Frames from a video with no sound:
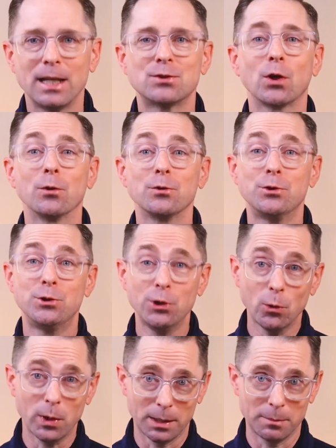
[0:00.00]
and start
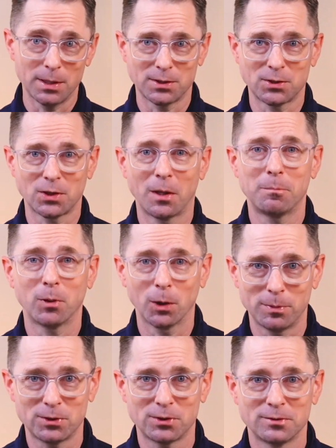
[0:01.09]
doing business on
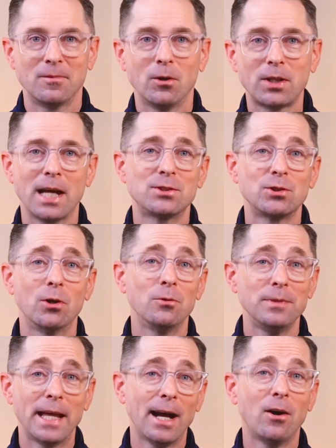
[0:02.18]
purpose. Okay, so
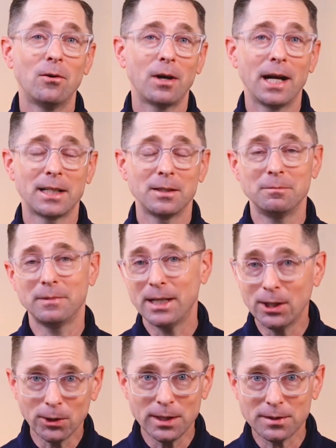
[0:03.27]
now I can
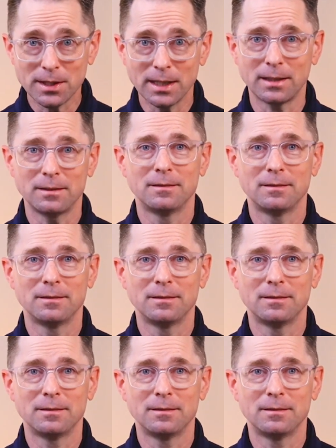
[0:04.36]
hear you thinking,